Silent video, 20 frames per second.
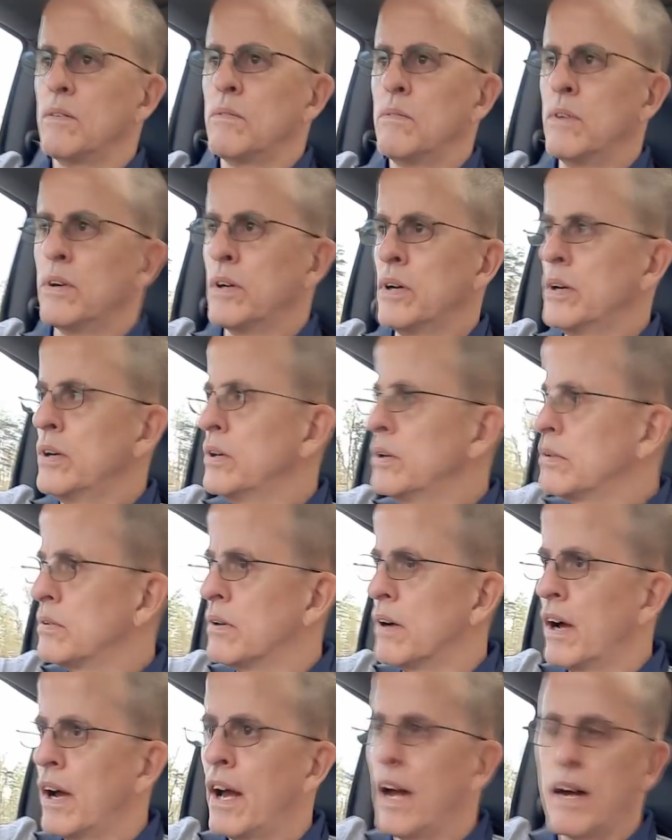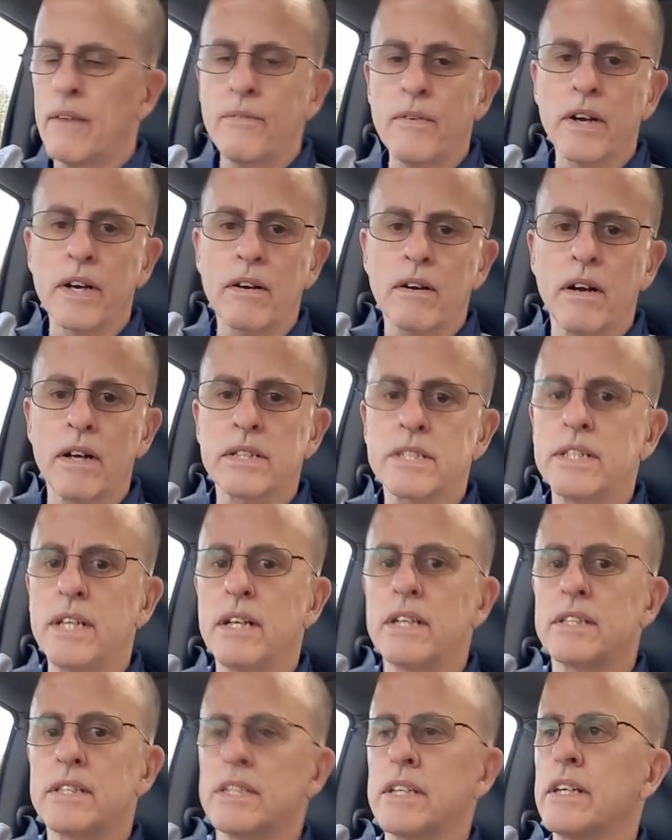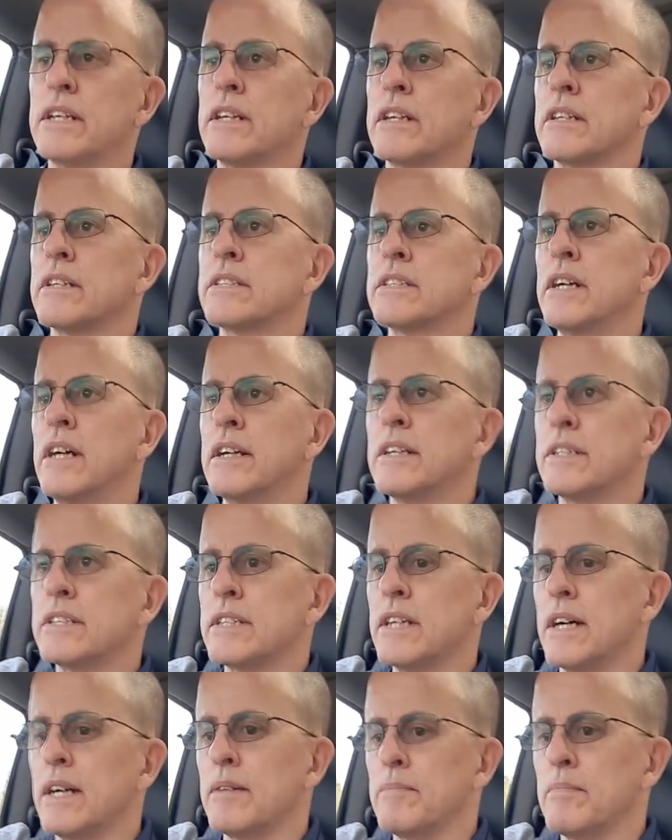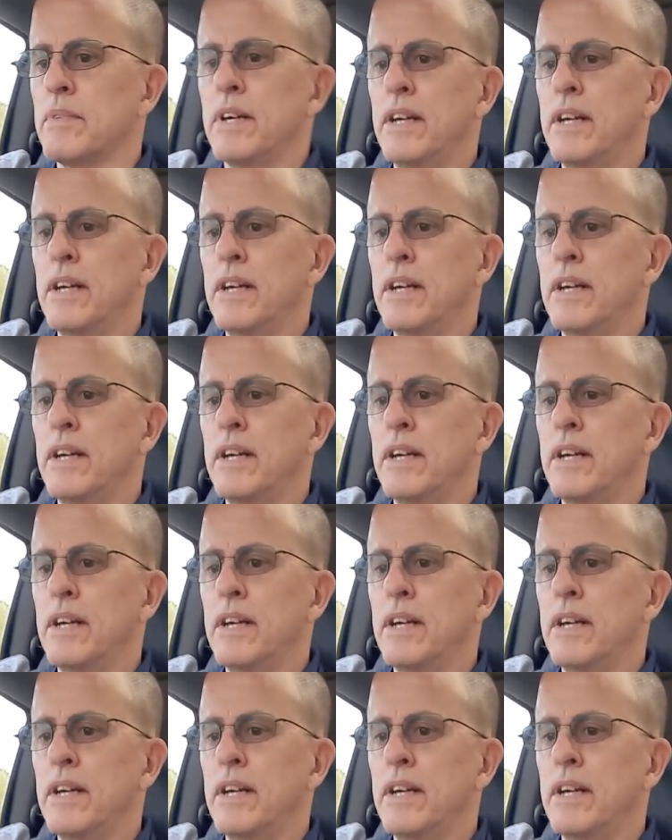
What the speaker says: Woohoo! Halfway across Tennessee. The sun is up.